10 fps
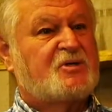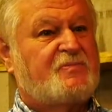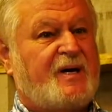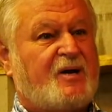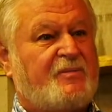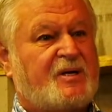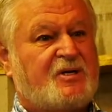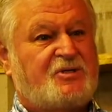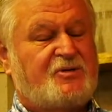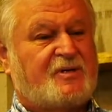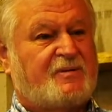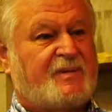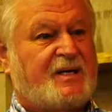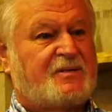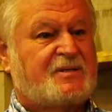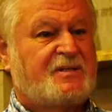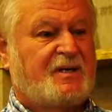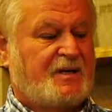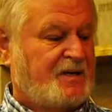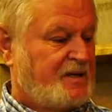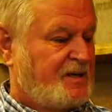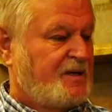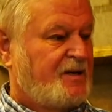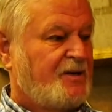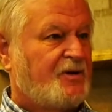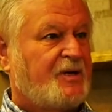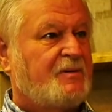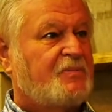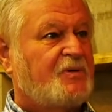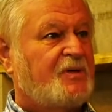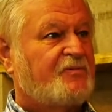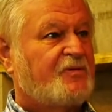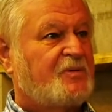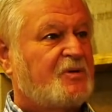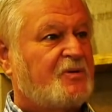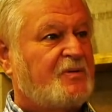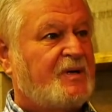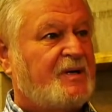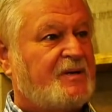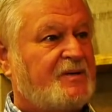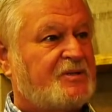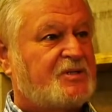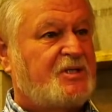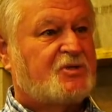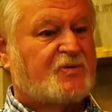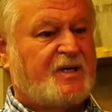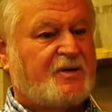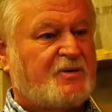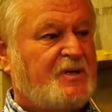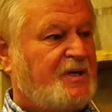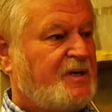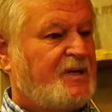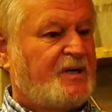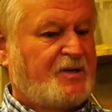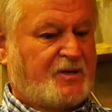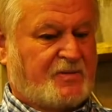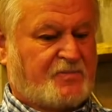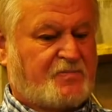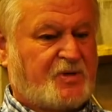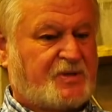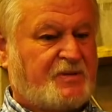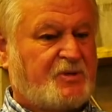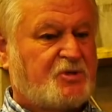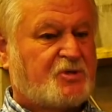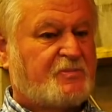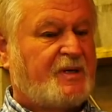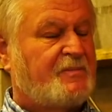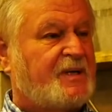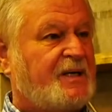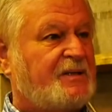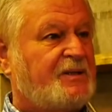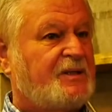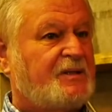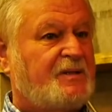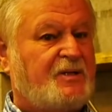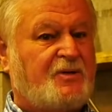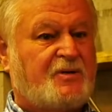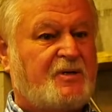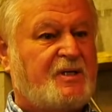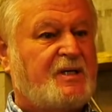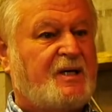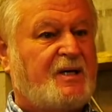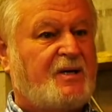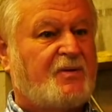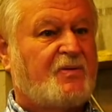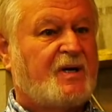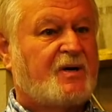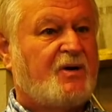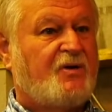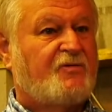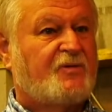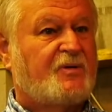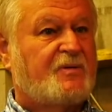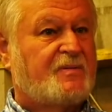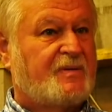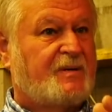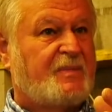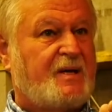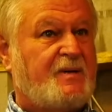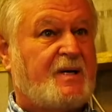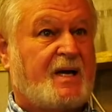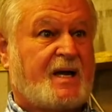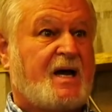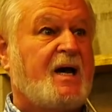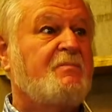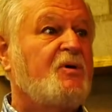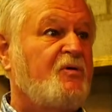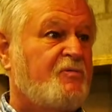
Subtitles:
is better because you can mount your input from your sea strainer. You can put the booster pump down there, and then you could run it over, and maybe, like I moved